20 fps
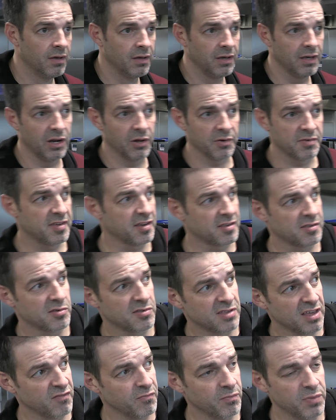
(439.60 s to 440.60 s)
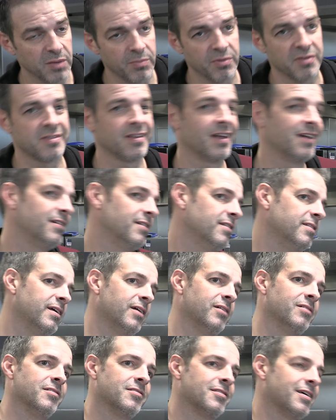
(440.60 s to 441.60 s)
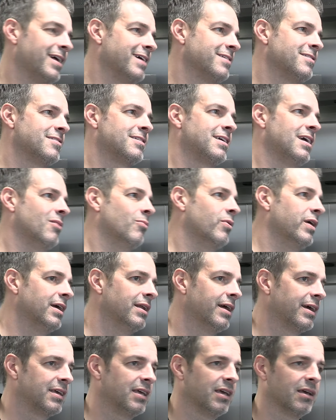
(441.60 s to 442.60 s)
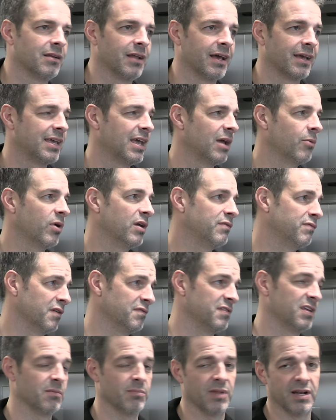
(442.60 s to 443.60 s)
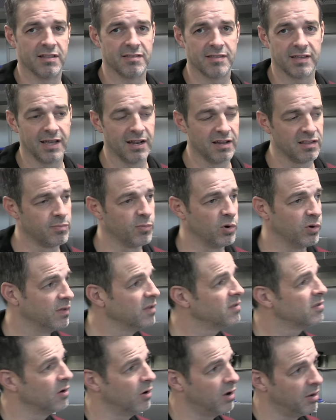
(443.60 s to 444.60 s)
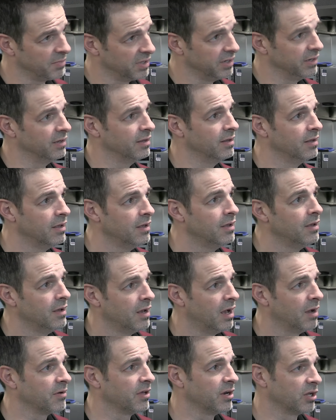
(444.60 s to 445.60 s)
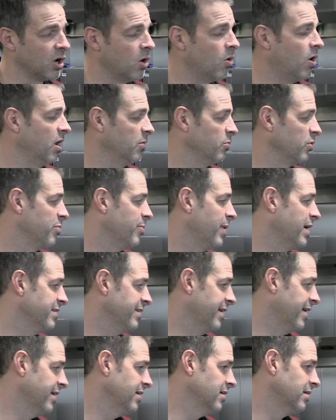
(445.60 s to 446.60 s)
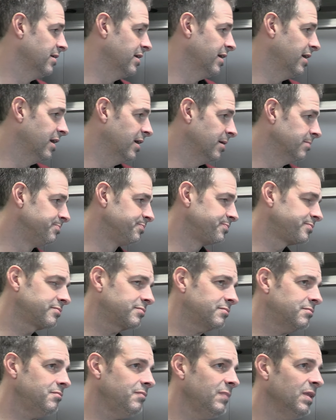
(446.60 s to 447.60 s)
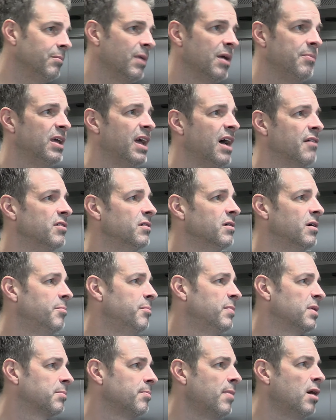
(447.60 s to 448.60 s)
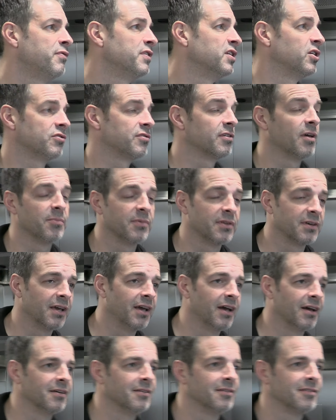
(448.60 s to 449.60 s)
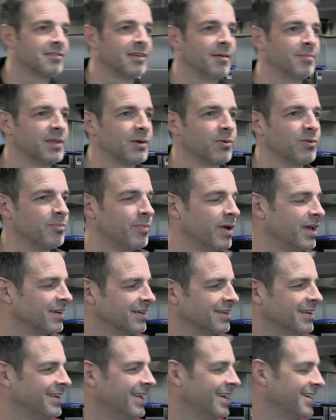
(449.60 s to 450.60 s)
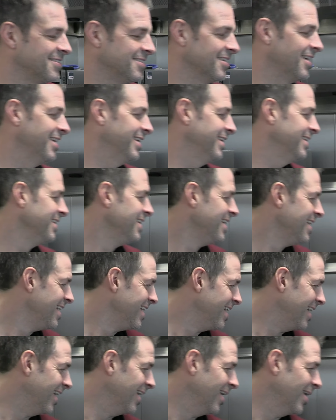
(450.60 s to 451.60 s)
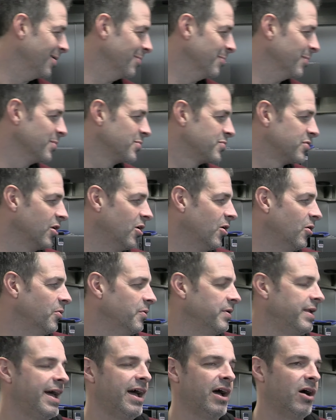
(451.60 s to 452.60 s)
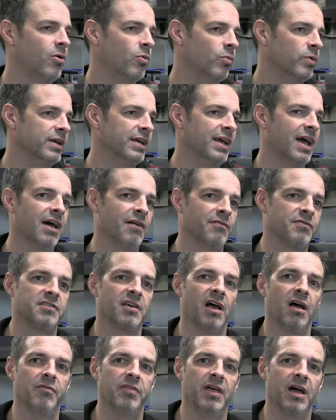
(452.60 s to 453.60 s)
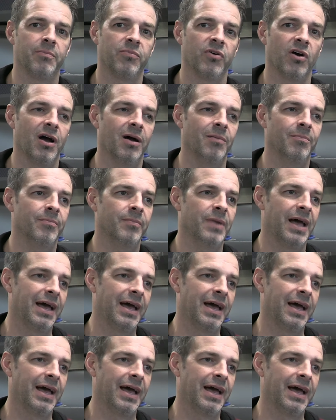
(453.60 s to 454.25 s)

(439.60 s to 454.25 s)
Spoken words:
6 or 7 people standing there and you said, I just can't wait. I can't wait 15 minutes to get a smoothie. So I'm gonna go on with my day and maybe have a McMuffin or something, yeah, something with bacon and eggs on it. So now we have solved that problem.